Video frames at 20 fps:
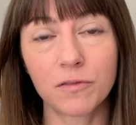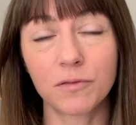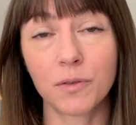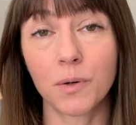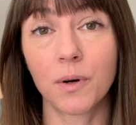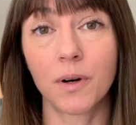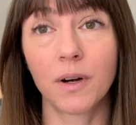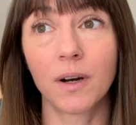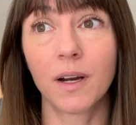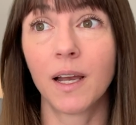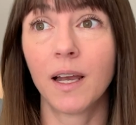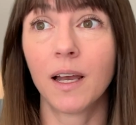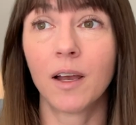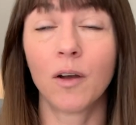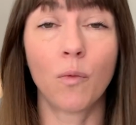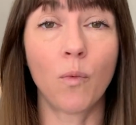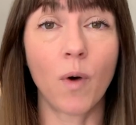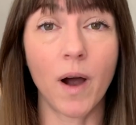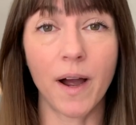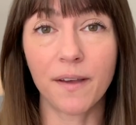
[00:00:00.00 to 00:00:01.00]
for
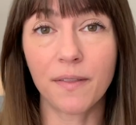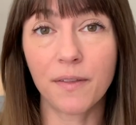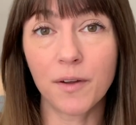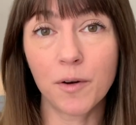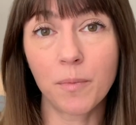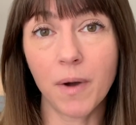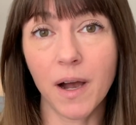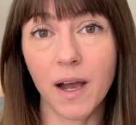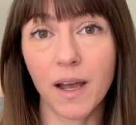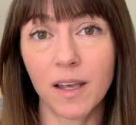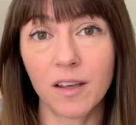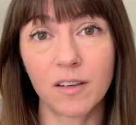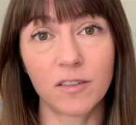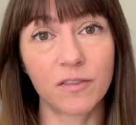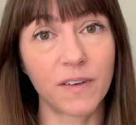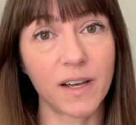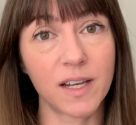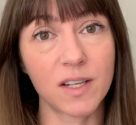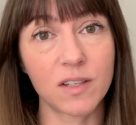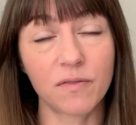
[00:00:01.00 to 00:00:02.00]
why they're buying
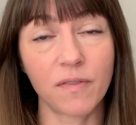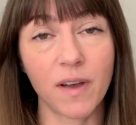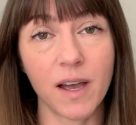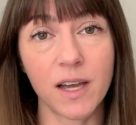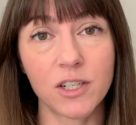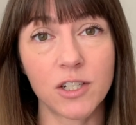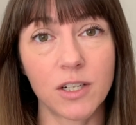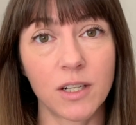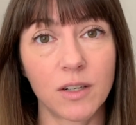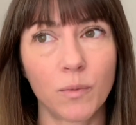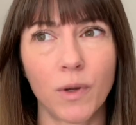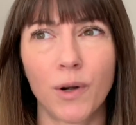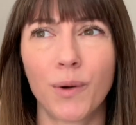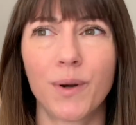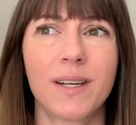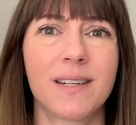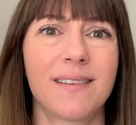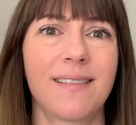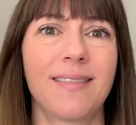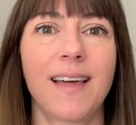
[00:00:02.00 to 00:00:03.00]
fast fashion. We don't
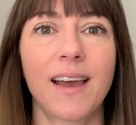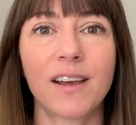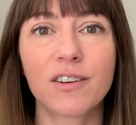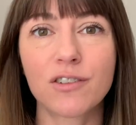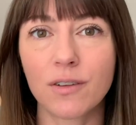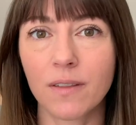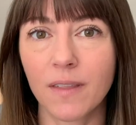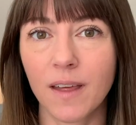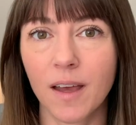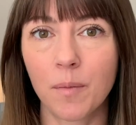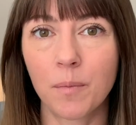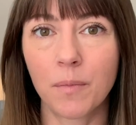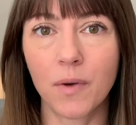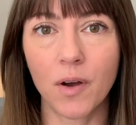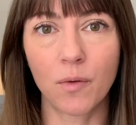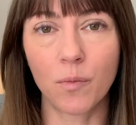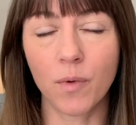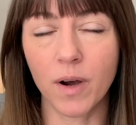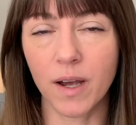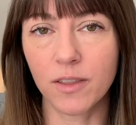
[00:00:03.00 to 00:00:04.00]
need to lecture them
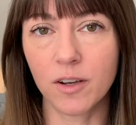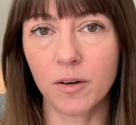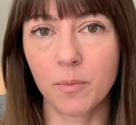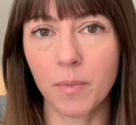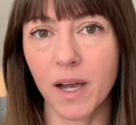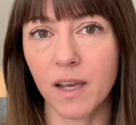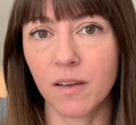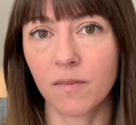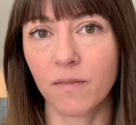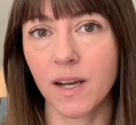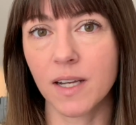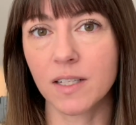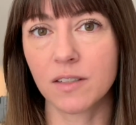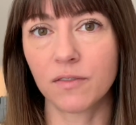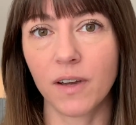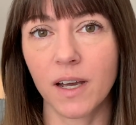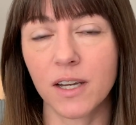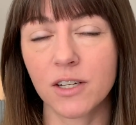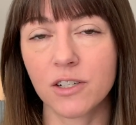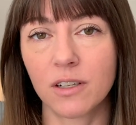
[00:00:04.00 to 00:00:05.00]
on why they're buying fast
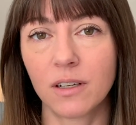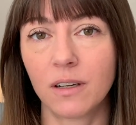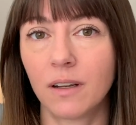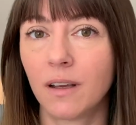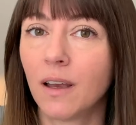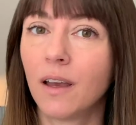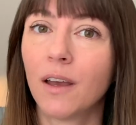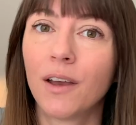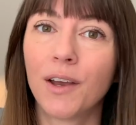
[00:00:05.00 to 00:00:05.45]
fashion.